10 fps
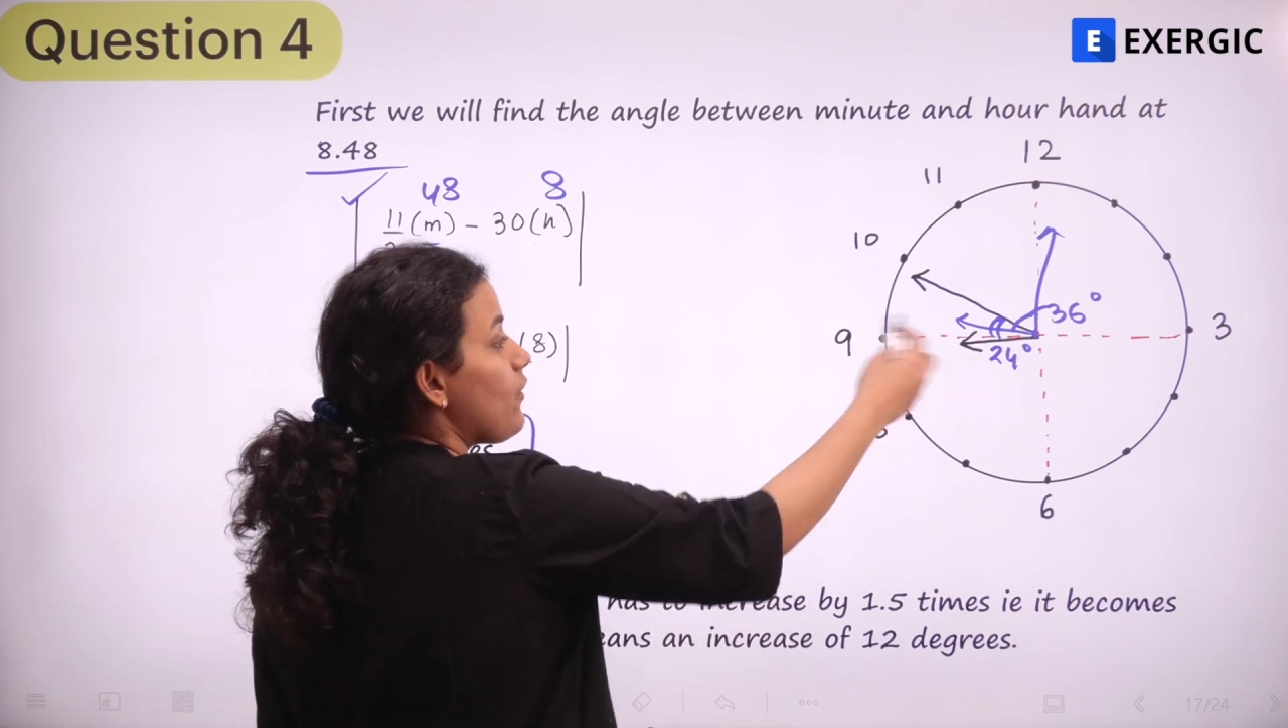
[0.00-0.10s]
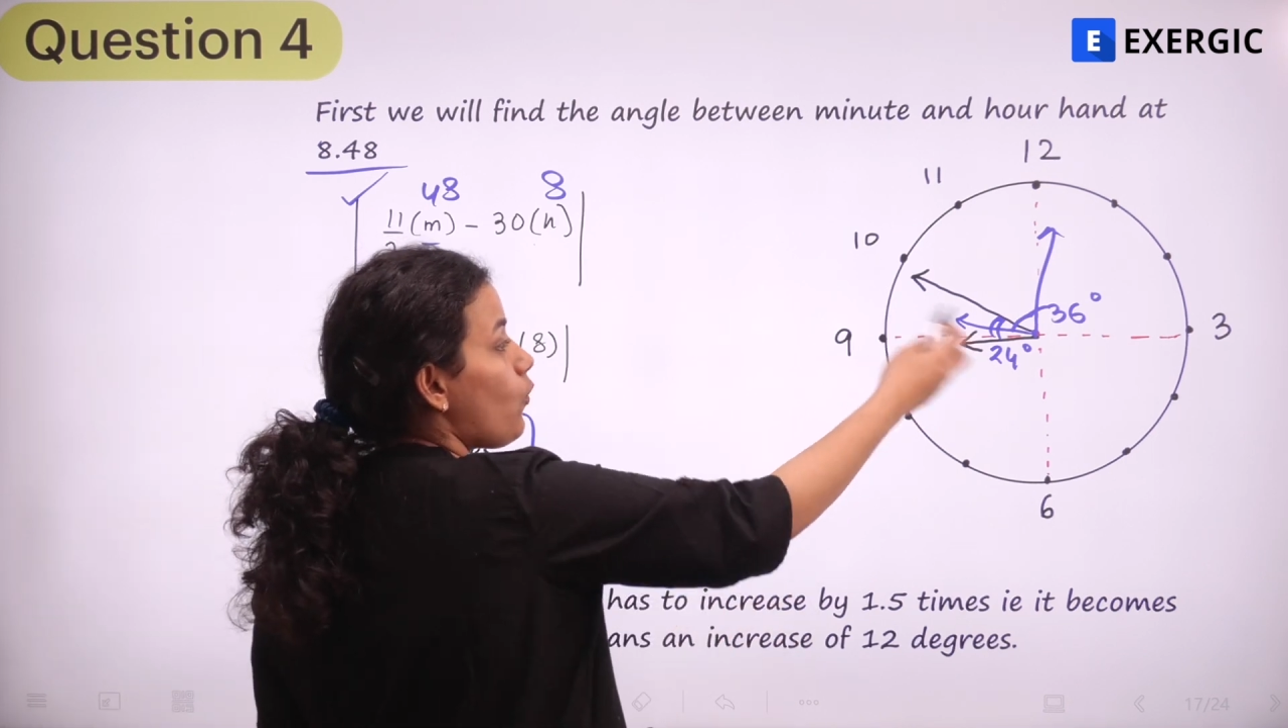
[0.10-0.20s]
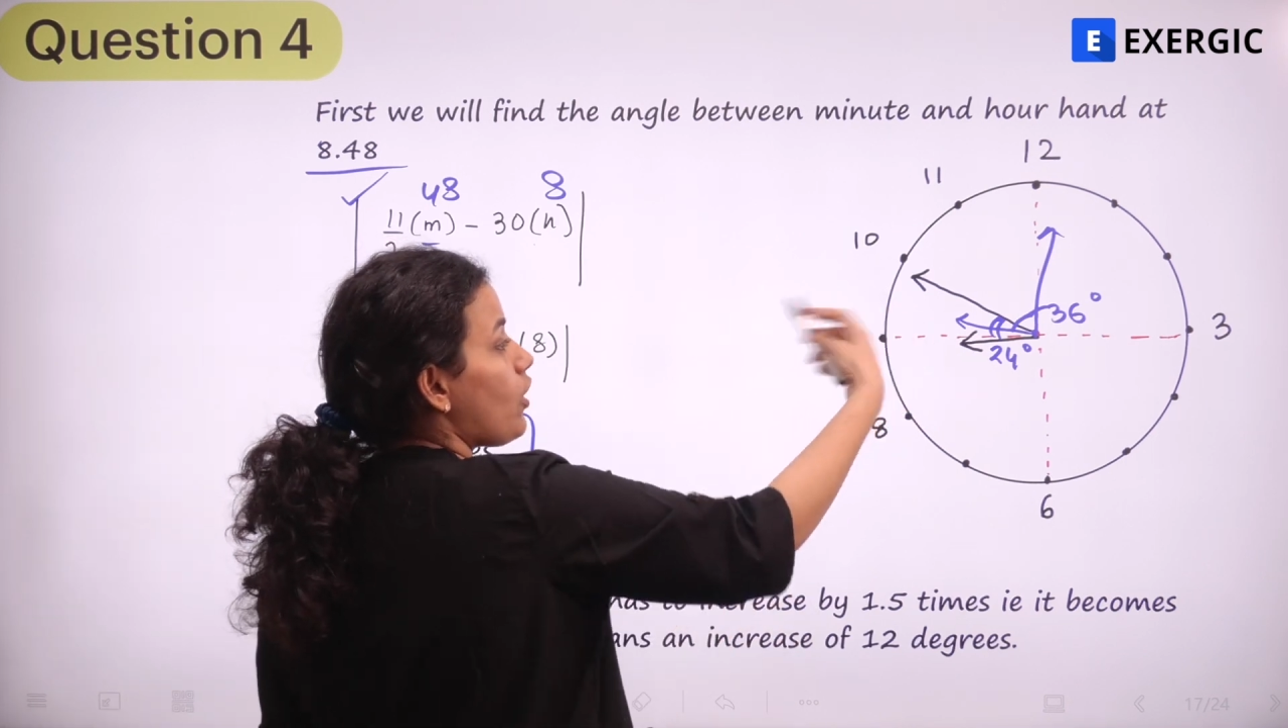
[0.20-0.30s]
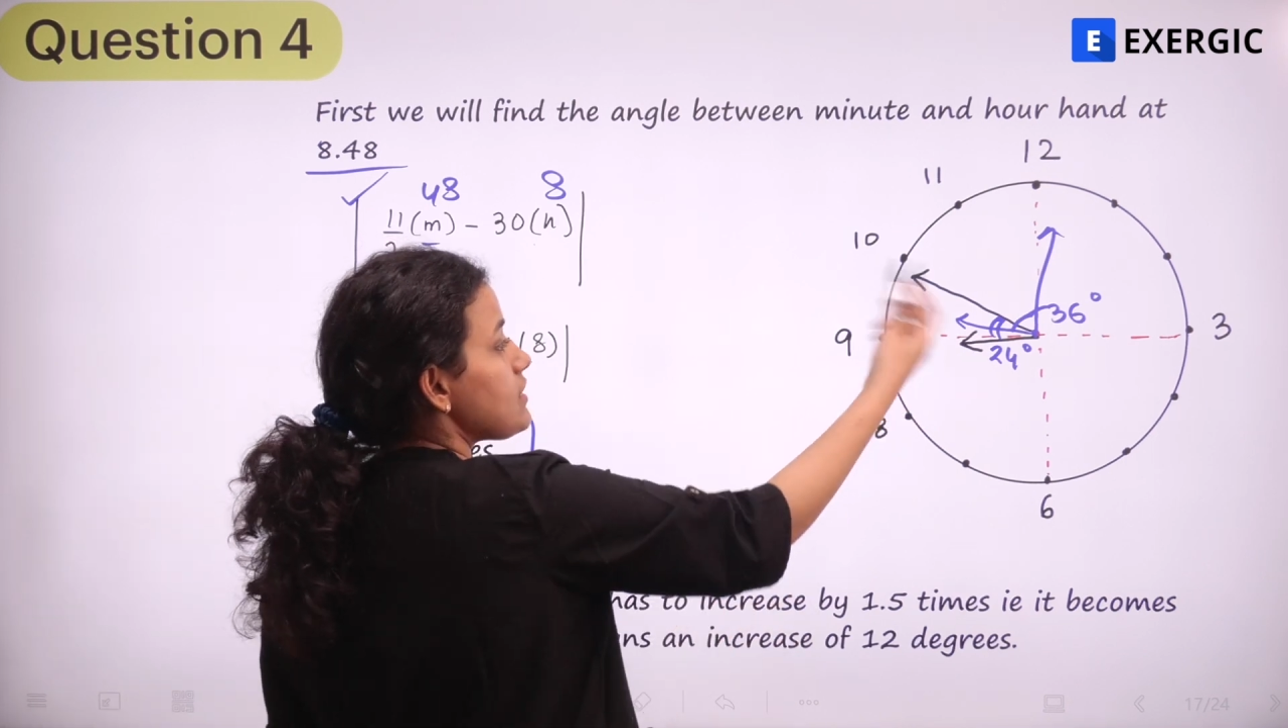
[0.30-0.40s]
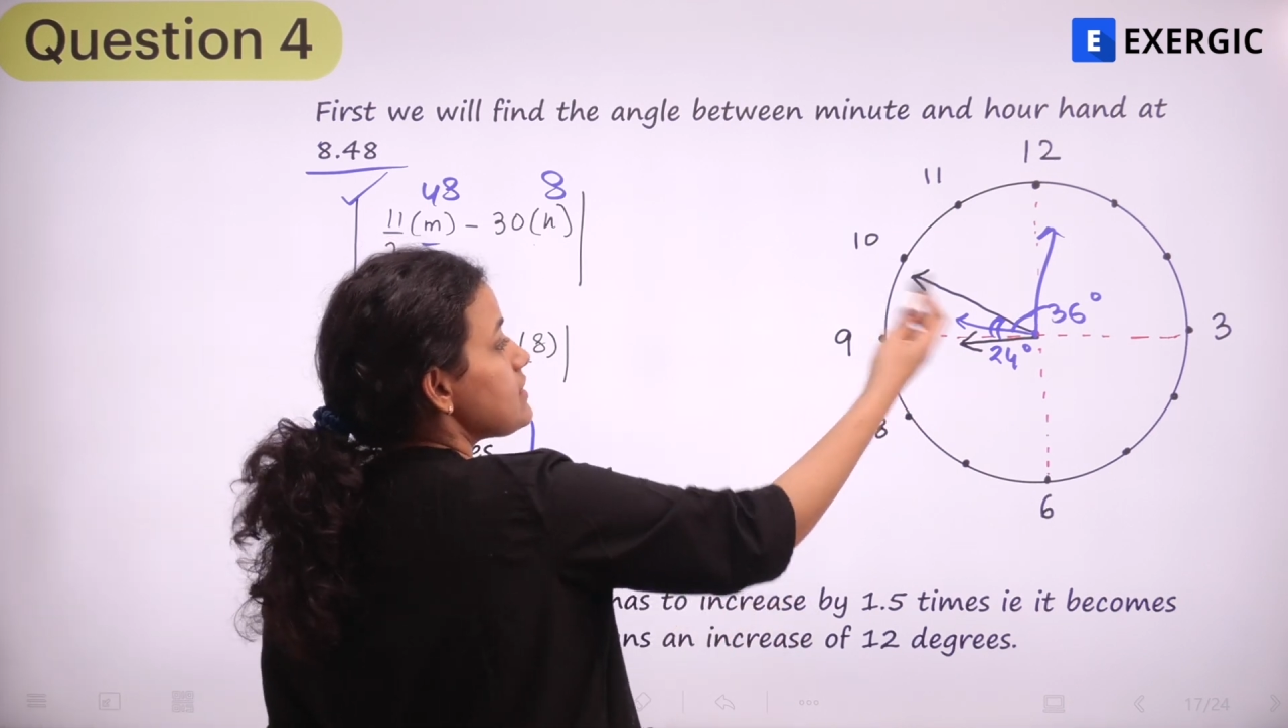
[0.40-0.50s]

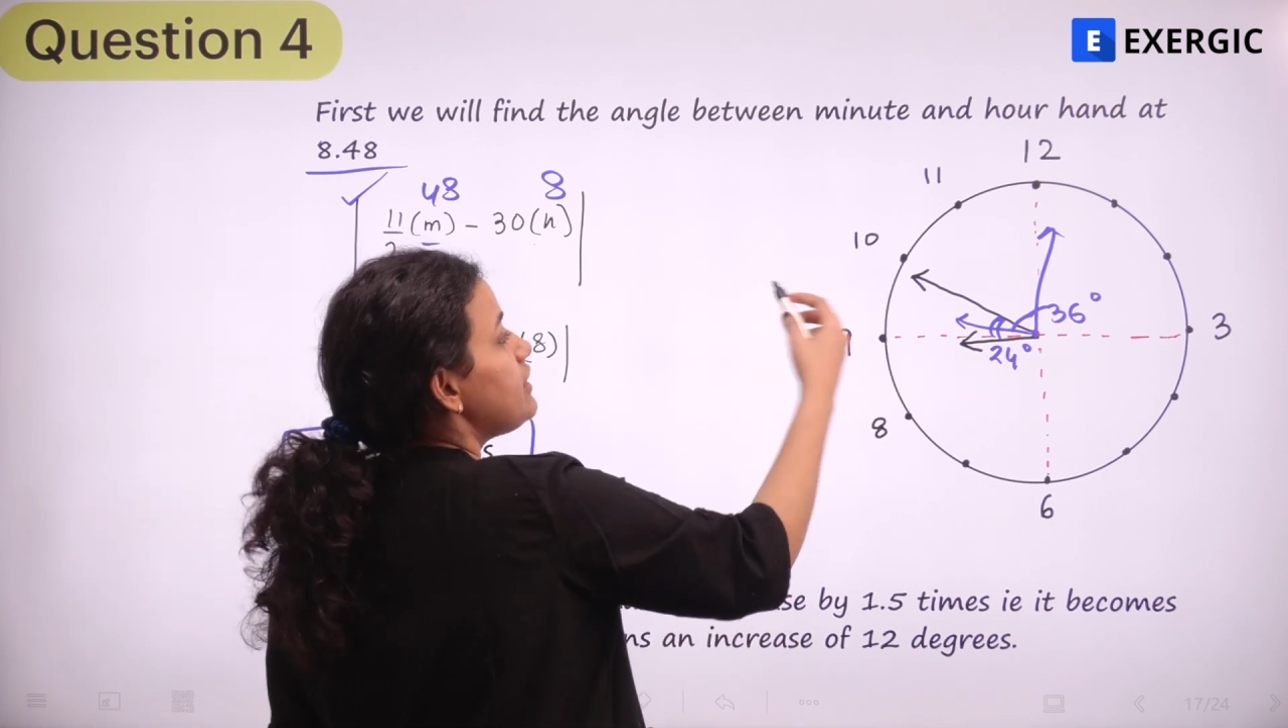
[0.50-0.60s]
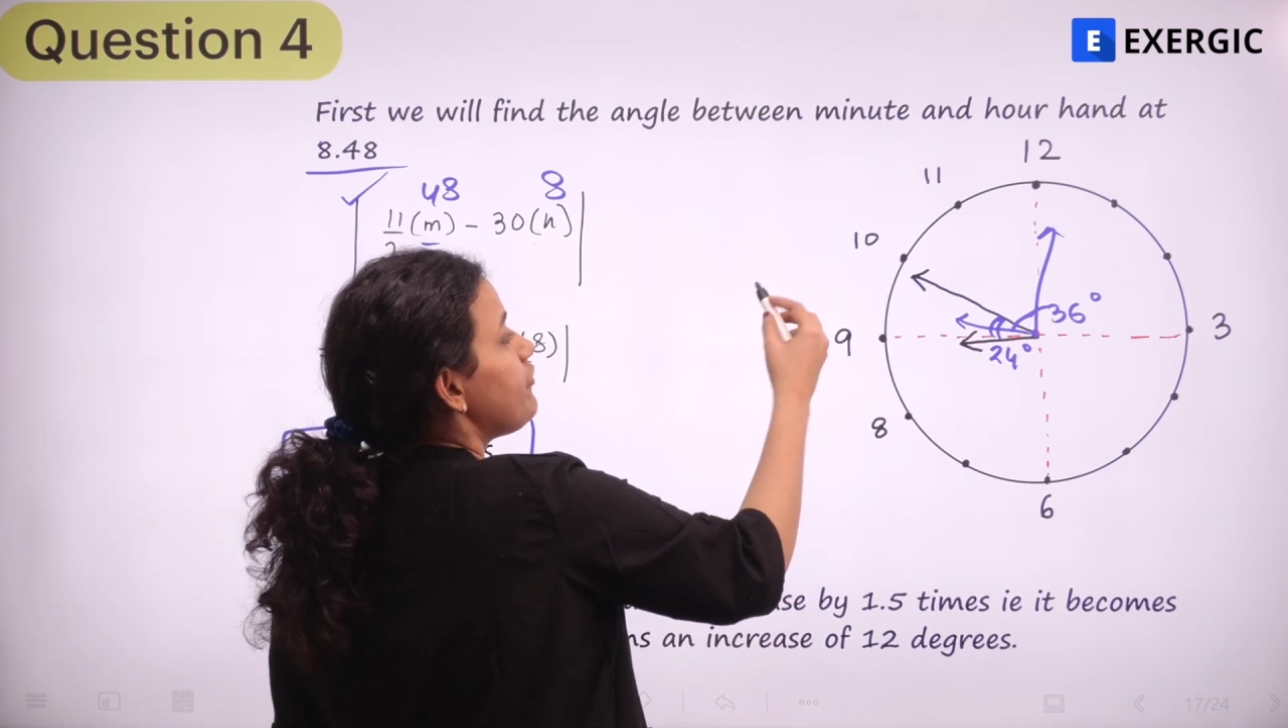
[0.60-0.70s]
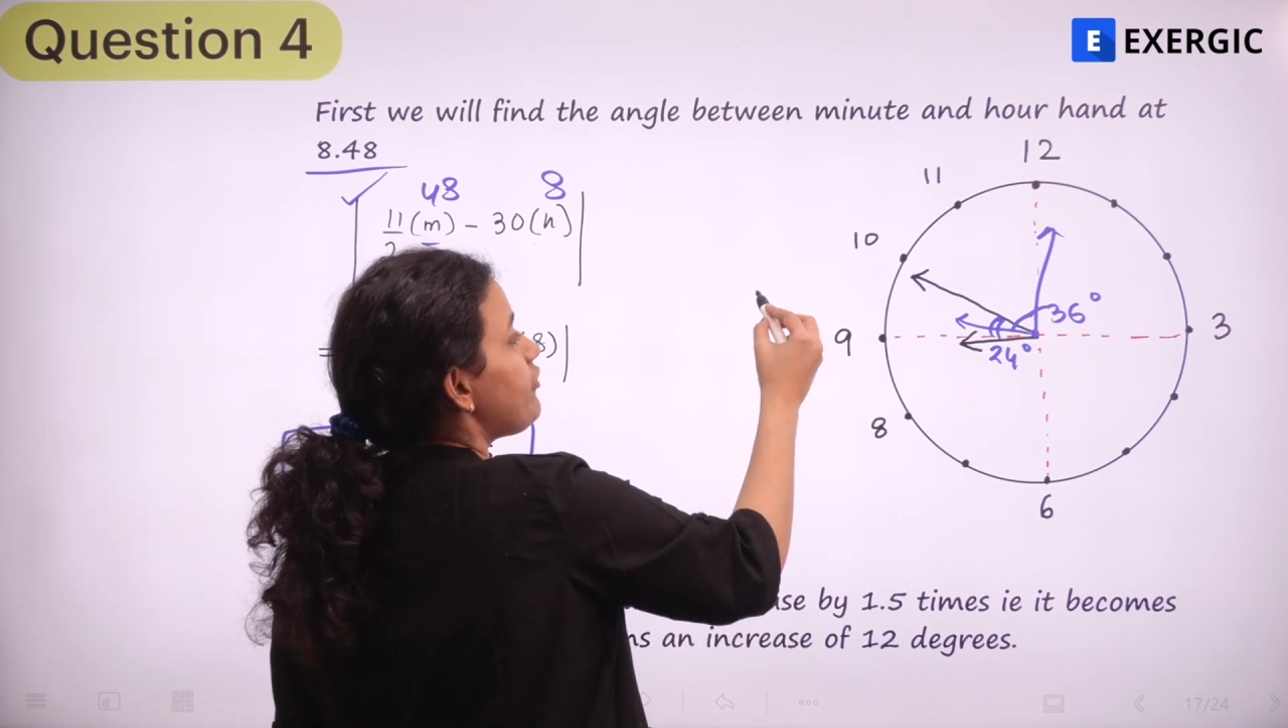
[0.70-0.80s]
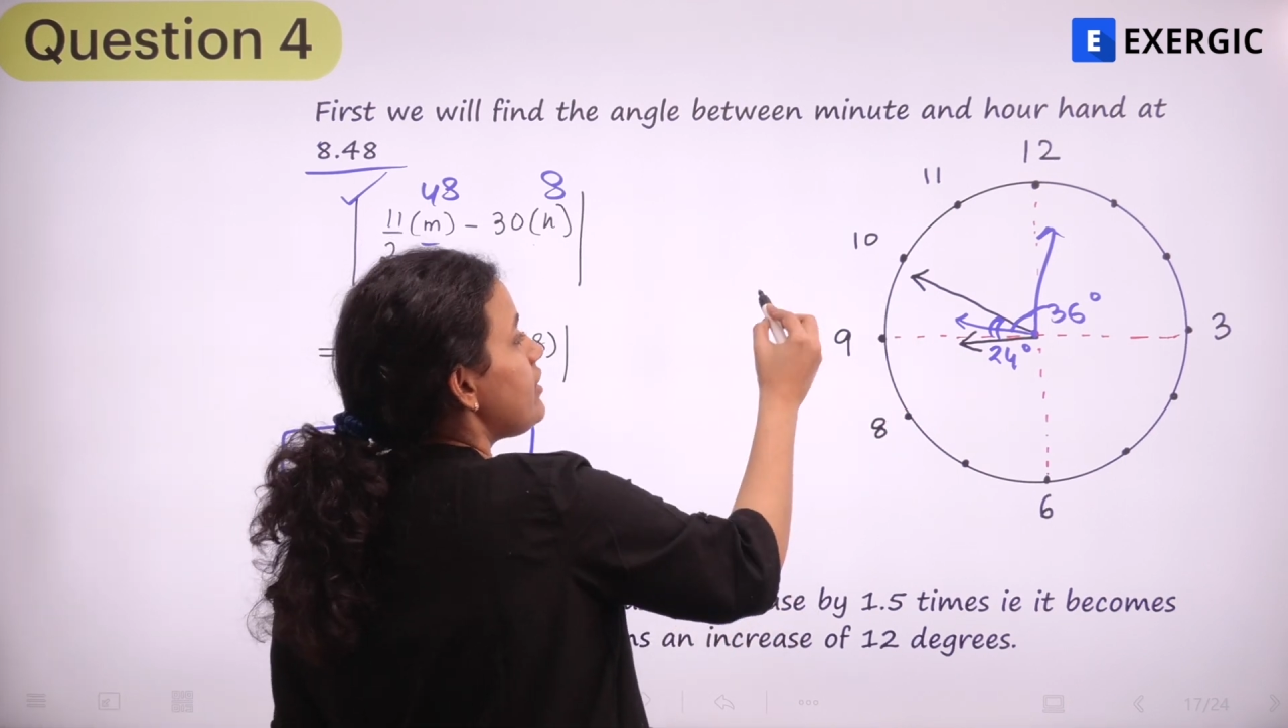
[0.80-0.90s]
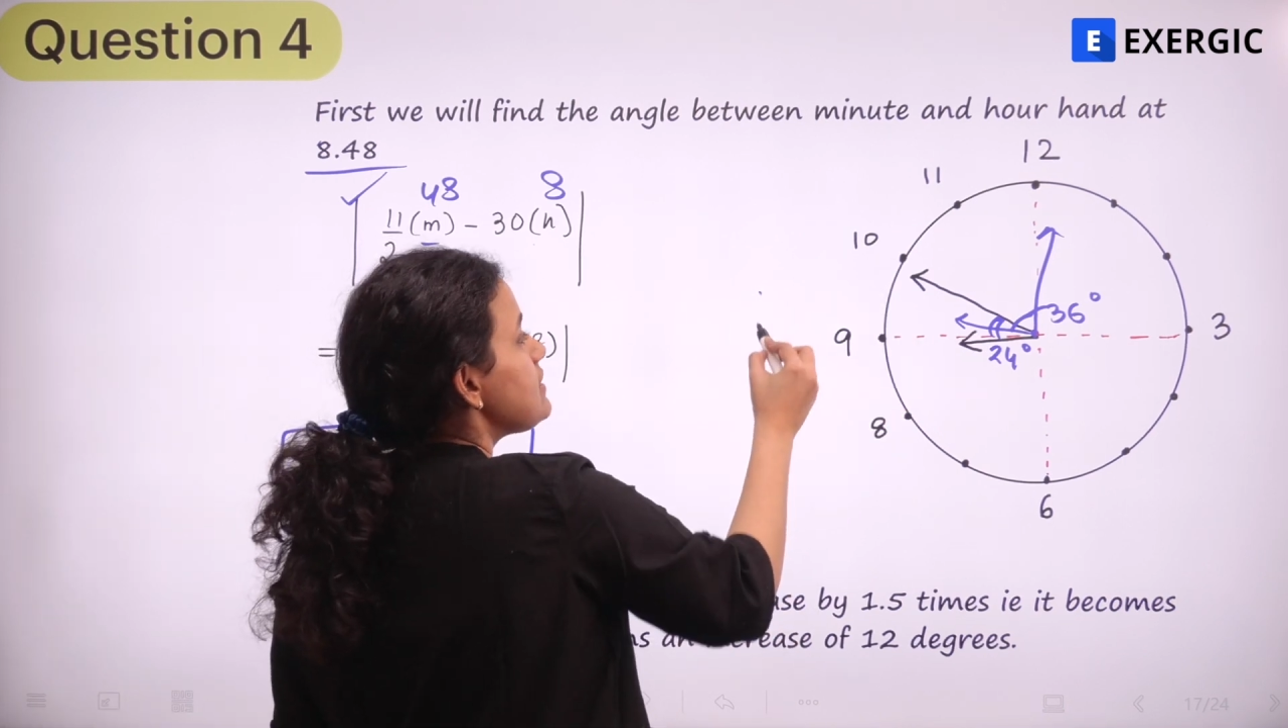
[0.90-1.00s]
what is the
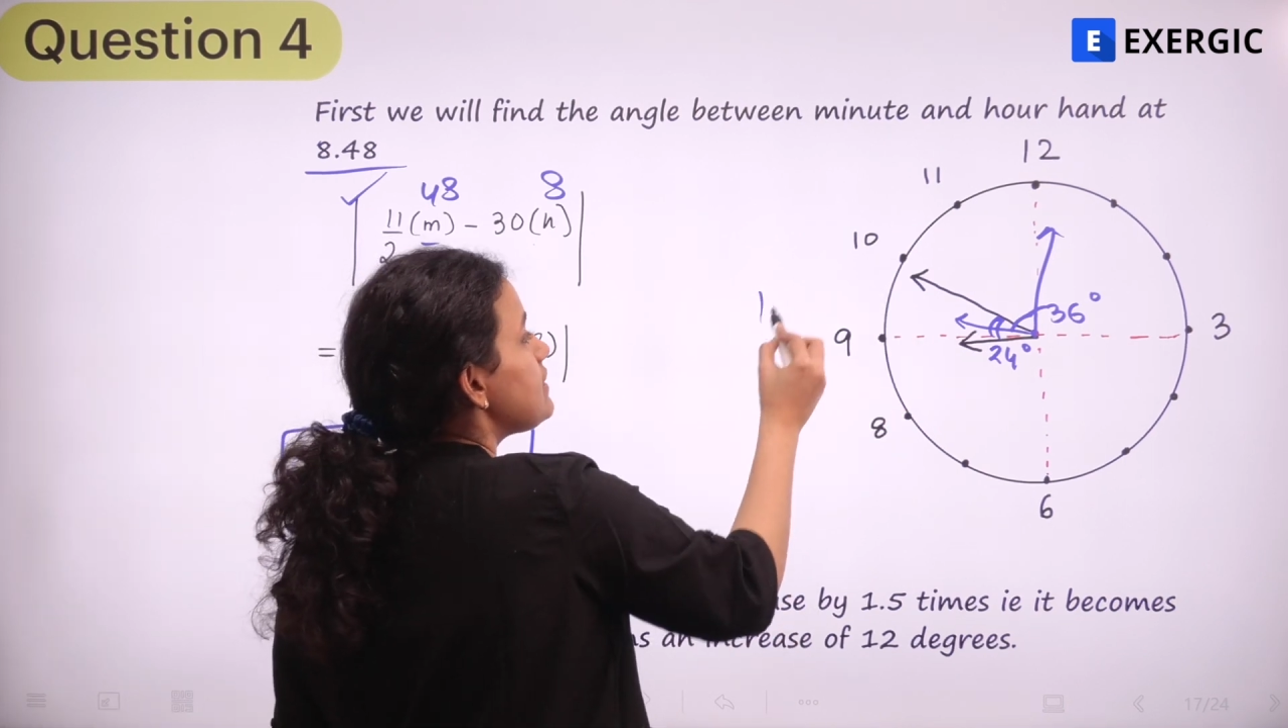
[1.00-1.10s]
difference